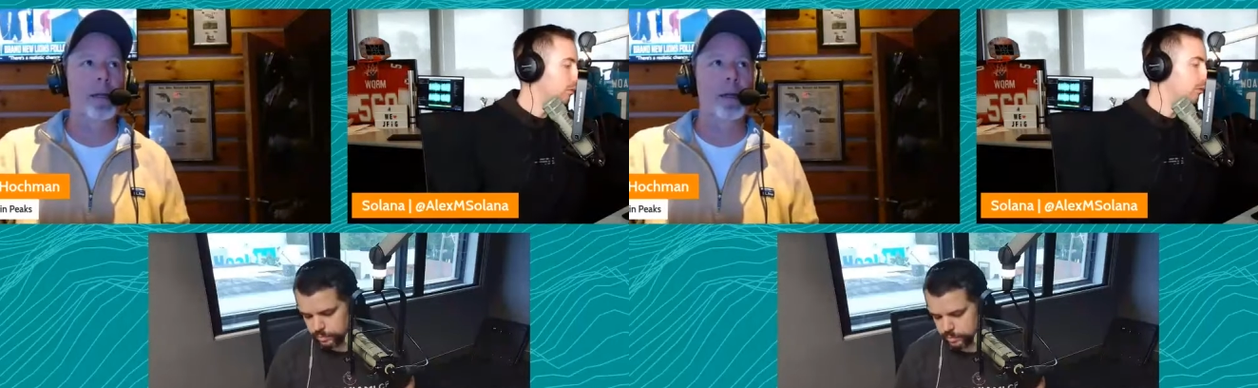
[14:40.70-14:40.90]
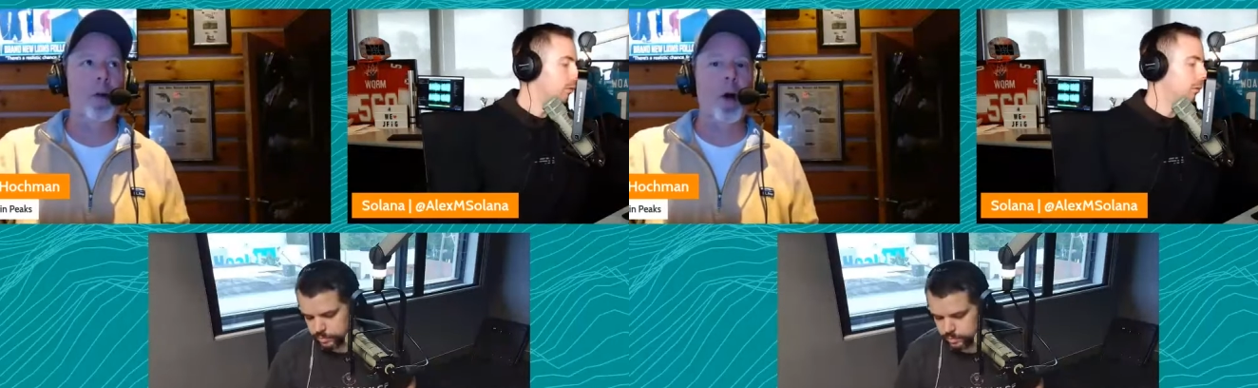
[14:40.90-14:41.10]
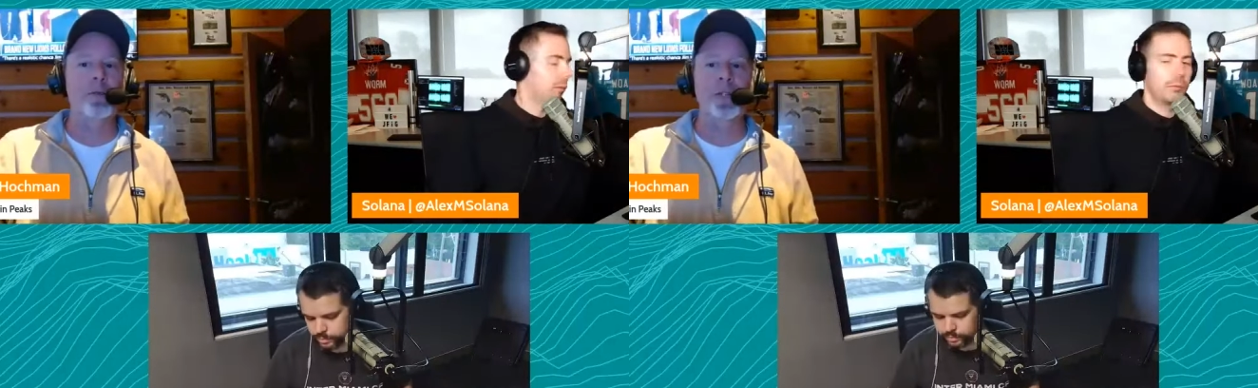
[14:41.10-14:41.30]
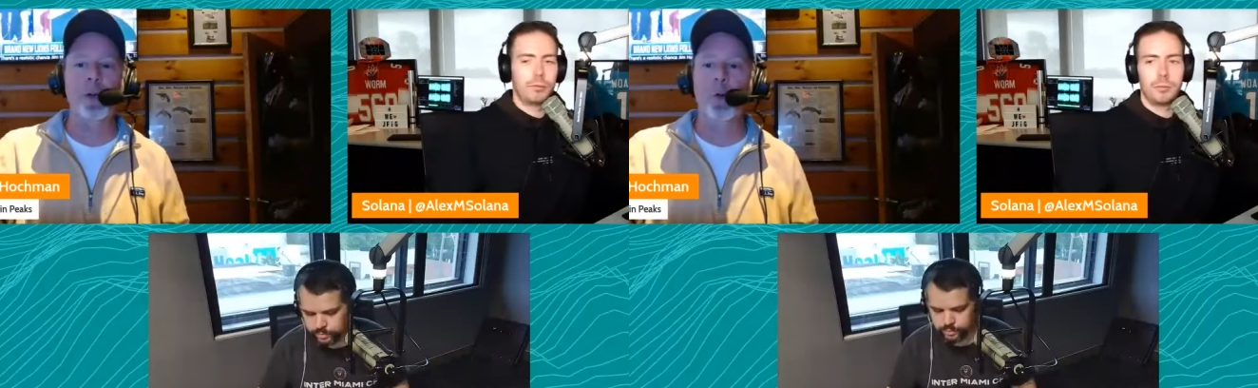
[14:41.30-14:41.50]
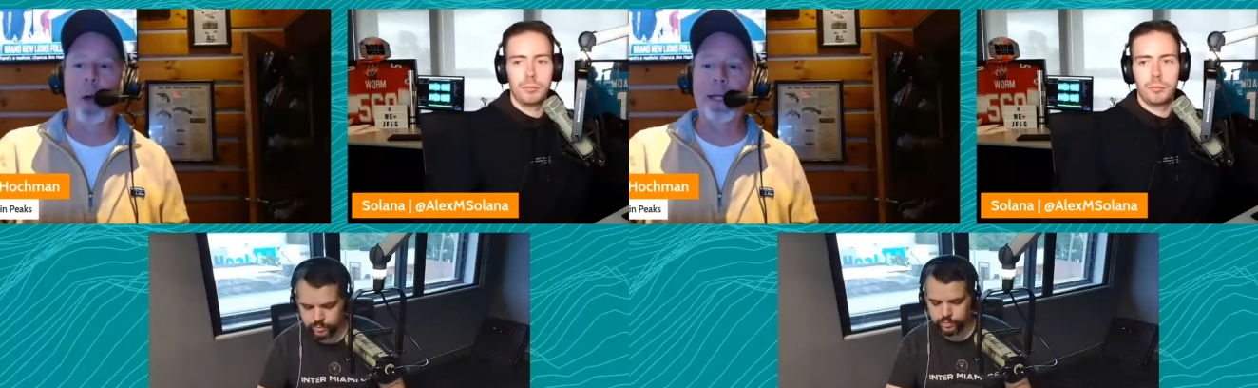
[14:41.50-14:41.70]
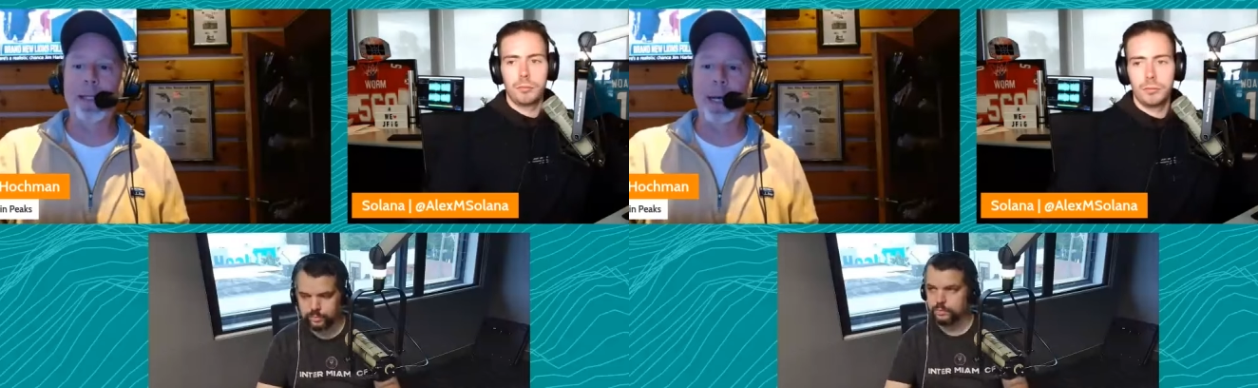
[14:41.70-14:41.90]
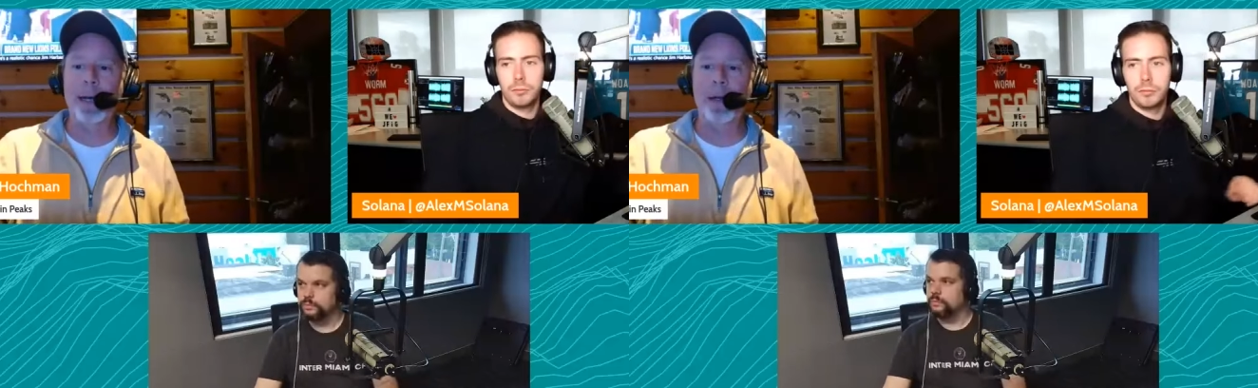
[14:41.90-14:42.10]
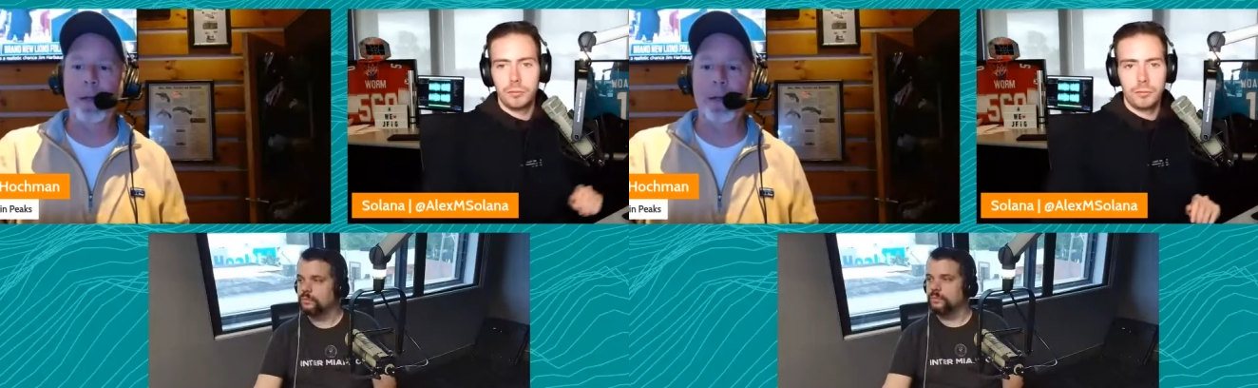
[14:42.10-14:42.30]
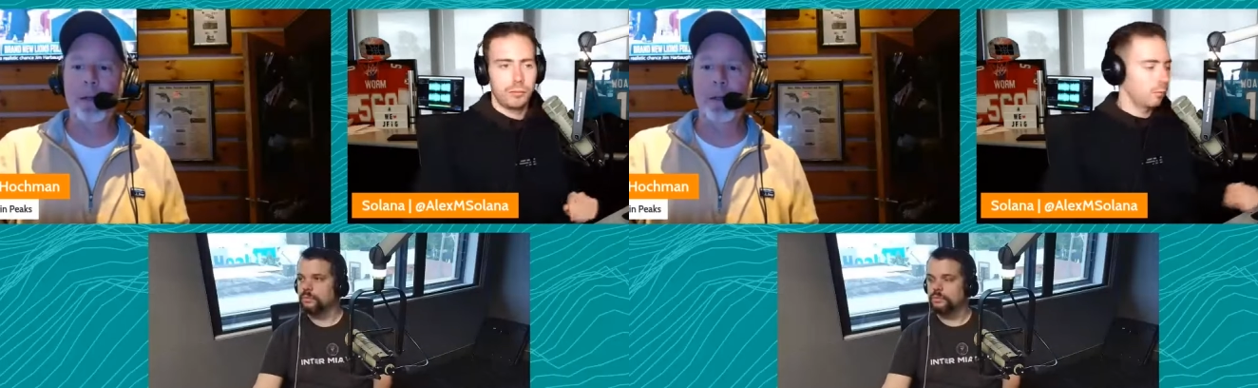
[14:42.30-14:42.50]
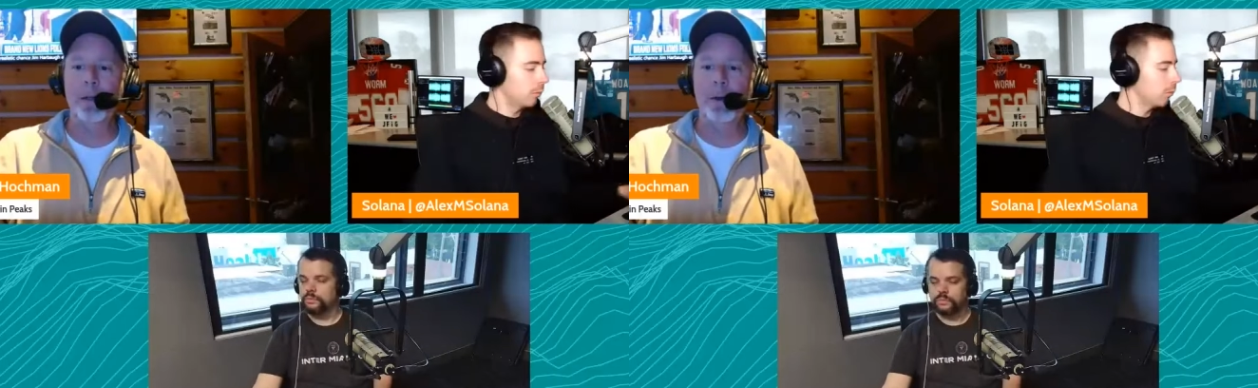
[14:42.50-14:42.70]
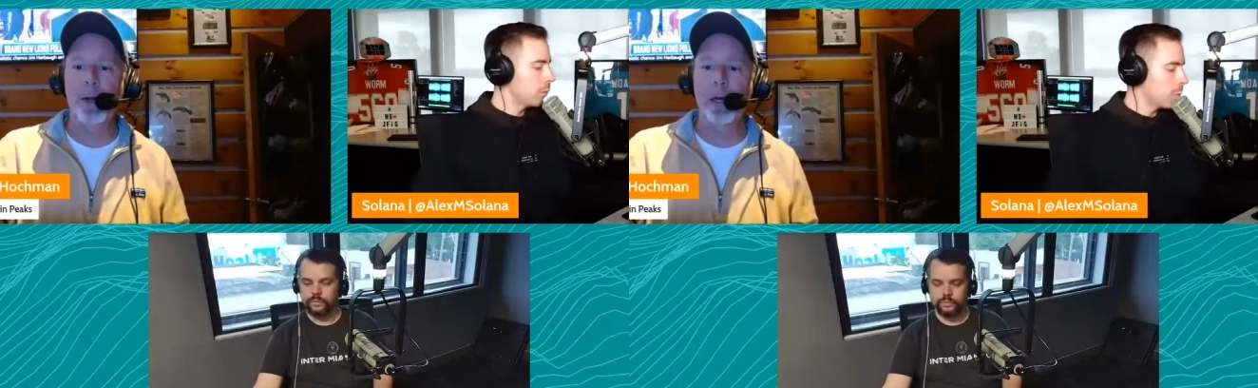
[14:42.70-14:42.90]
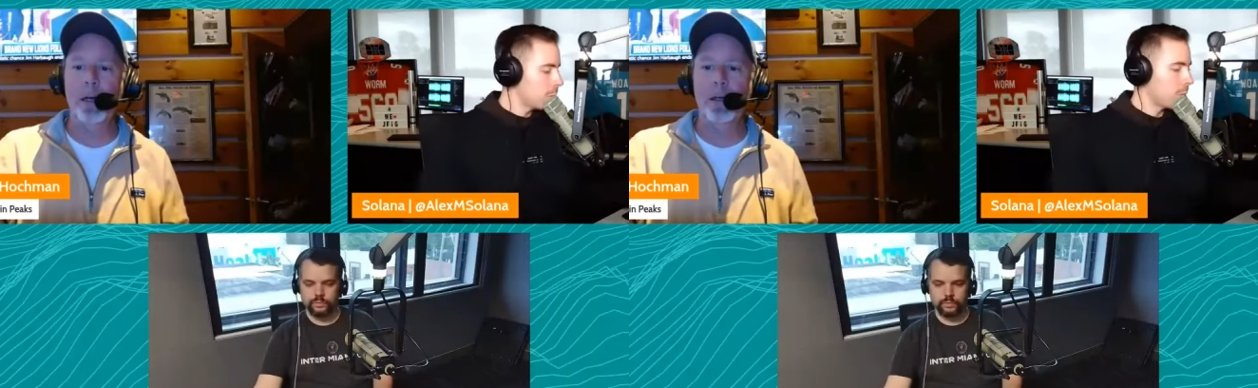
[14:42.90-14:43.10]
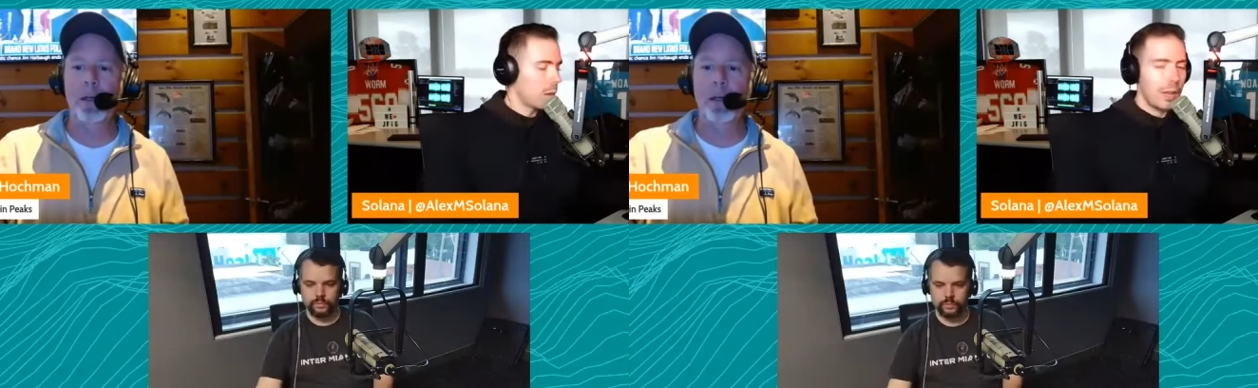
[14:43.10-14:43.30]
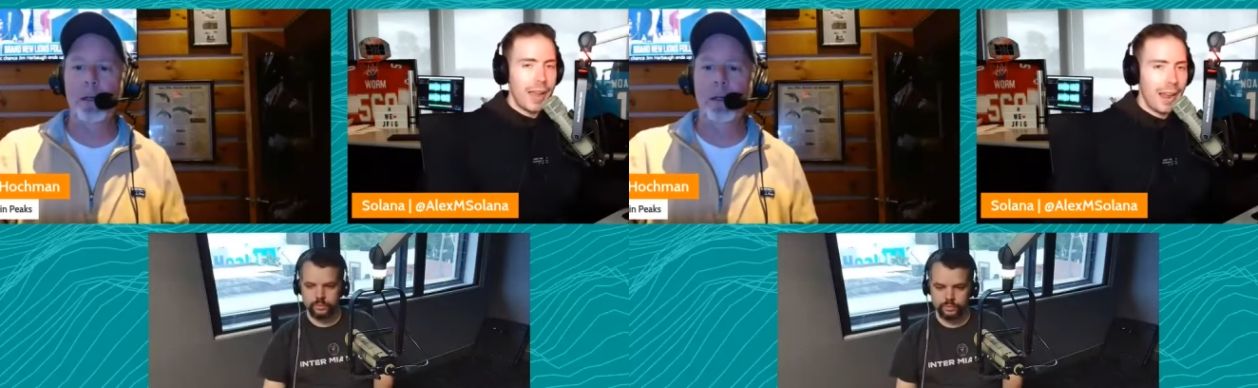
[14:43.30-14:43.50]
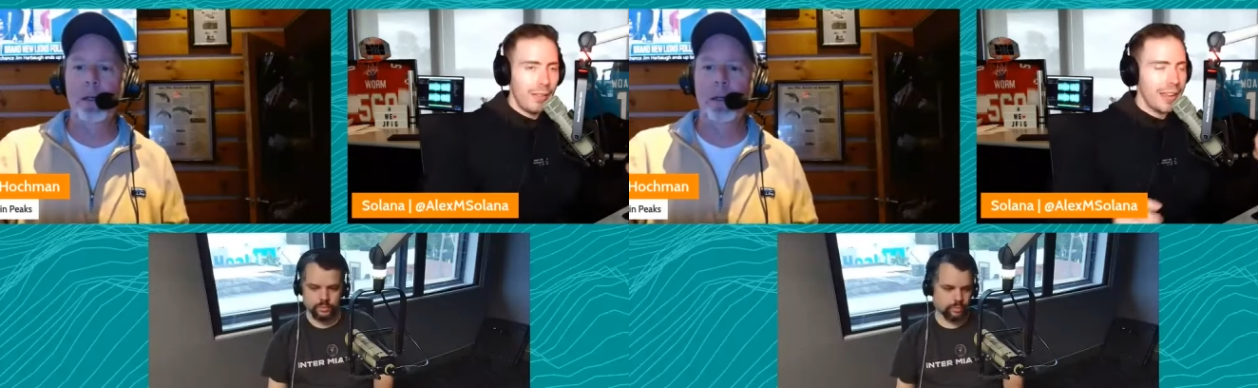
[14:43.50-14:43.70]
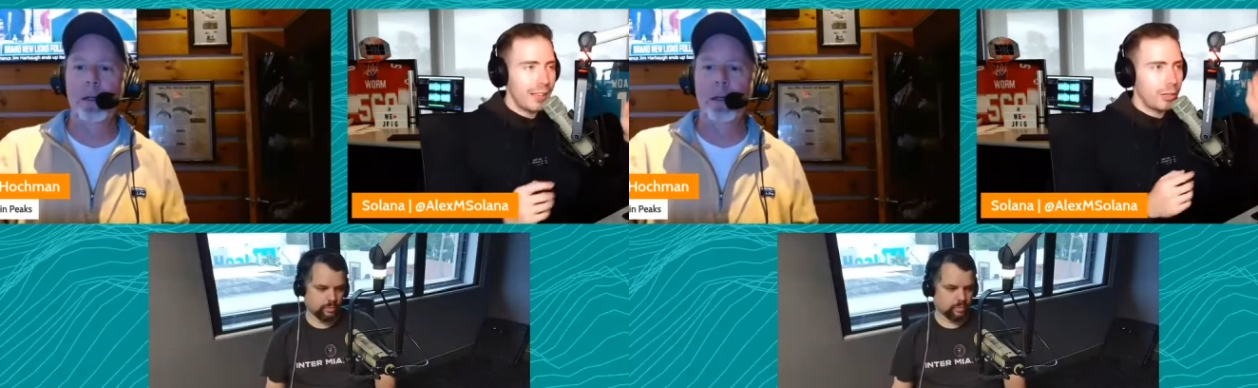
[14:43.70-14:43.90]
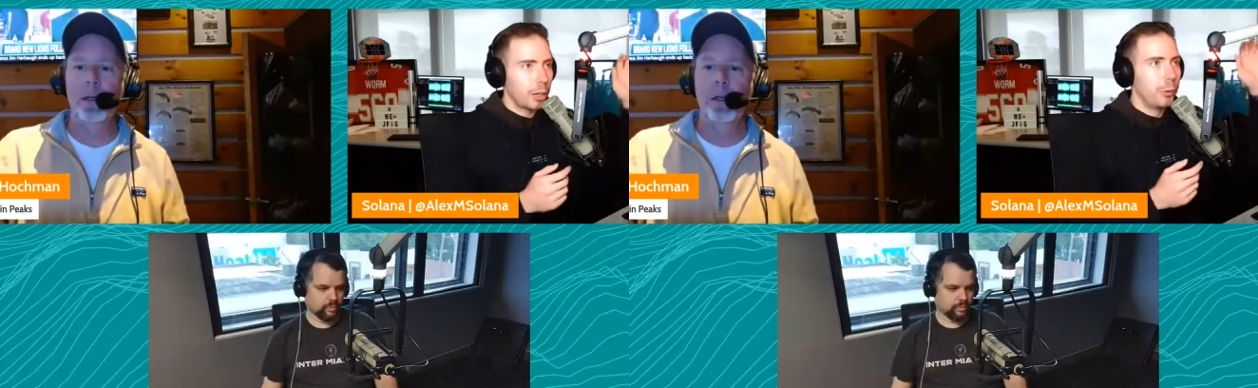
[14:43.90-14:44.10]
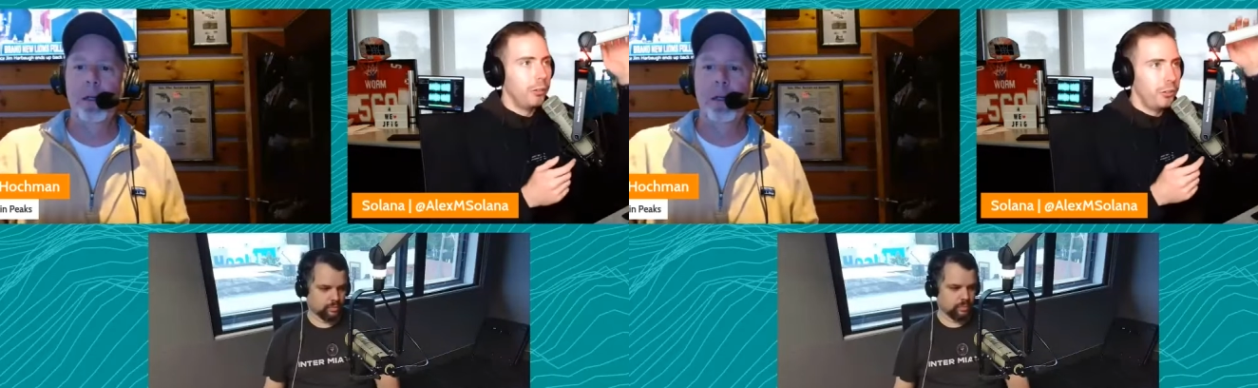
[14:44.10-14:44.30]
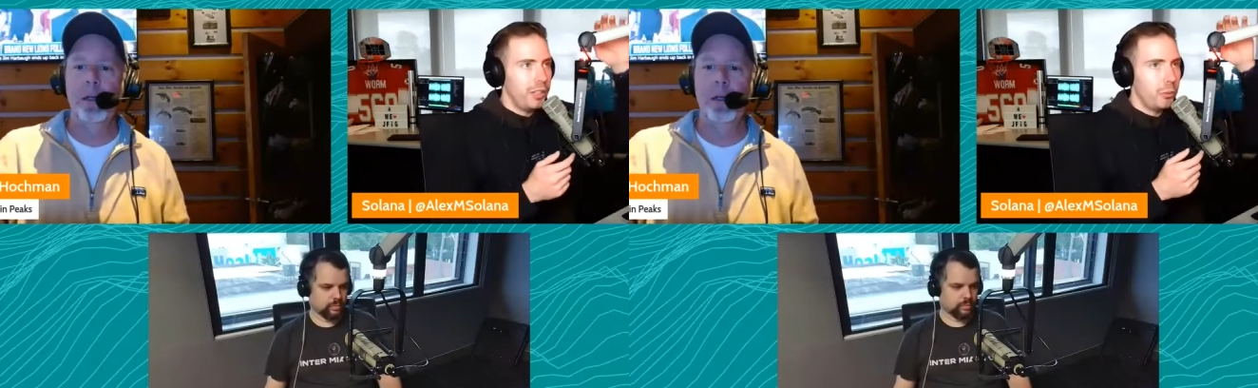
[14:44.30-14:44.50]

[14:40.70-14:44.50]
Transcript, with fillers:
Speaker 1: they're off till Wednesday.
Speaker 2: Solana? Yeah, they get the Grizzlies